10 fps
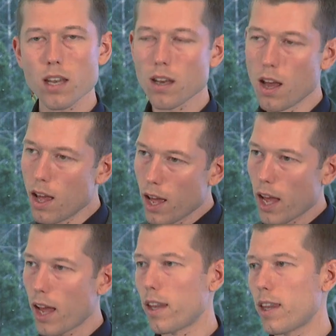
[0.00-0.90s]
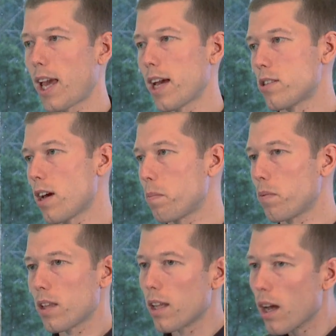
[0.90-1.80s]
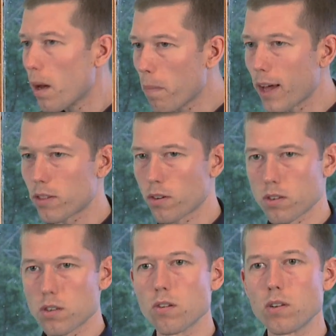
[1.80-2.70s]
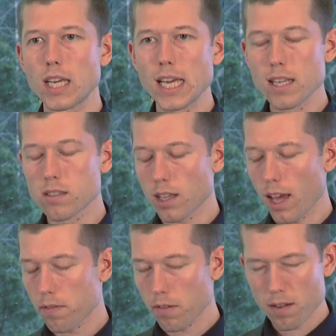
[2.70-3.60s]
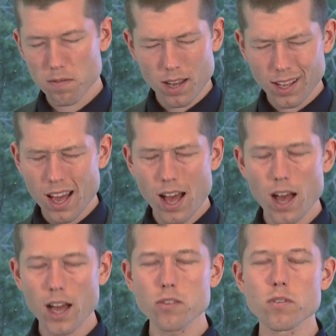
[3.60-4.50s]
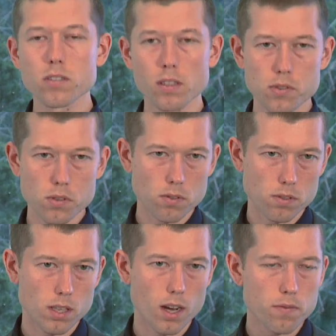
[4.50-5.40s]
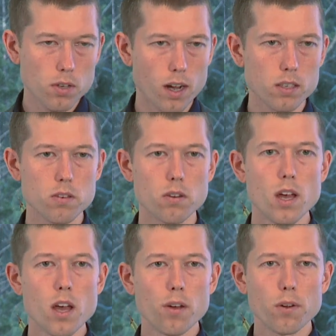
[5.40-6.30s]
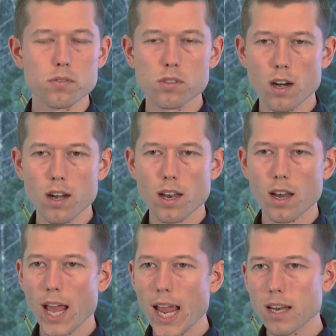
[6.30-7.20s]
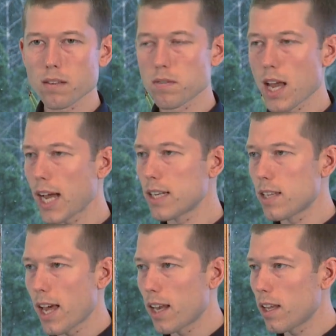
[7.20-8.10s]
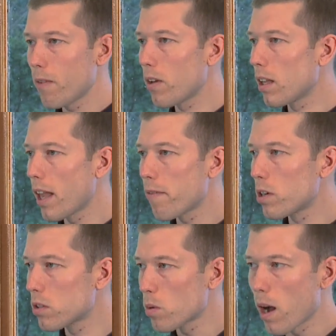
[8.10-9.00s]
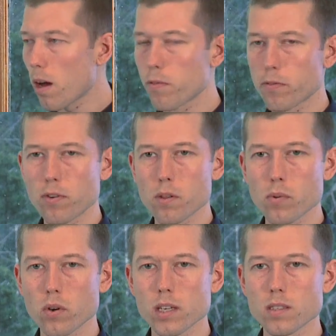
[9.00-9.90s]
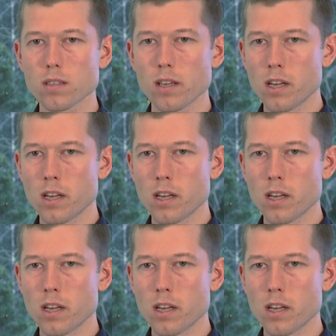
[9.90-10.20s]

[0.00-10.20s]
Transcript: it? And they catch up within a month or two easily. I've hundreds of students that I've talked to who have started at 8, 9, 10, even 11 or 12 for the boys,